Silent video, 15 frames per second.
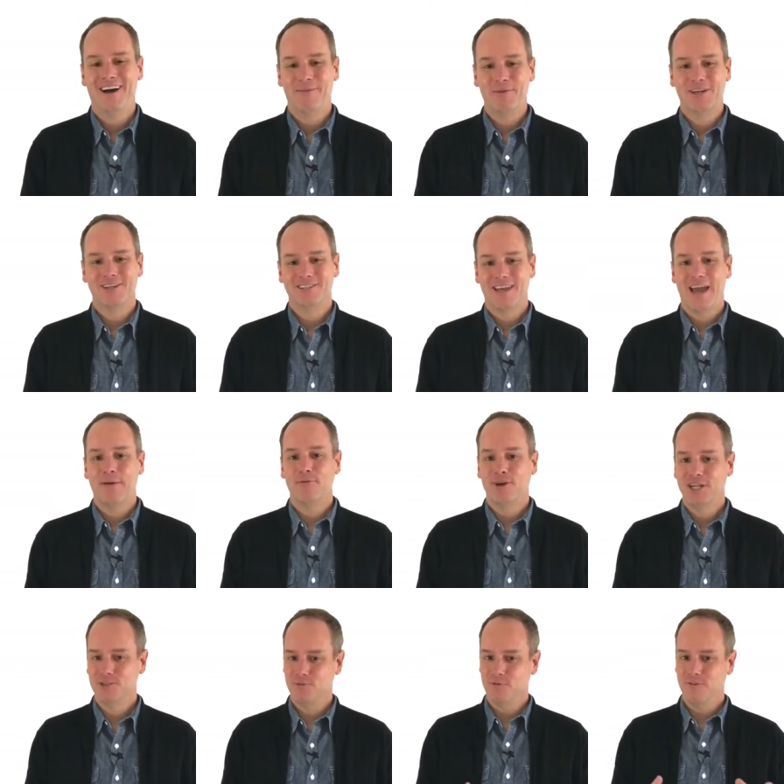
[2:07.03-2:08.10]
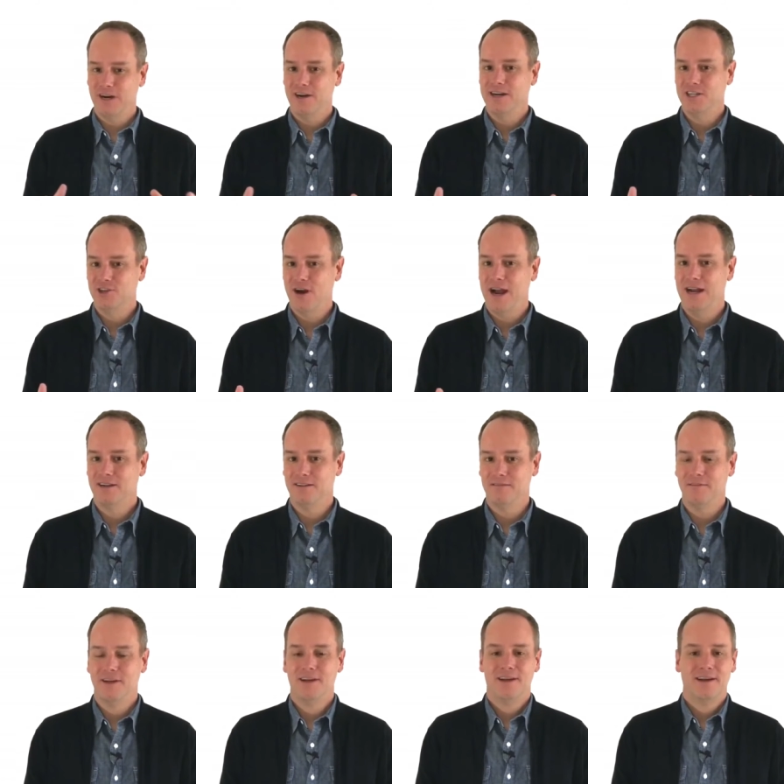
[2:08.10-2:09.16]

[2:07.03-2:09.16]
because cap rates were very attractive.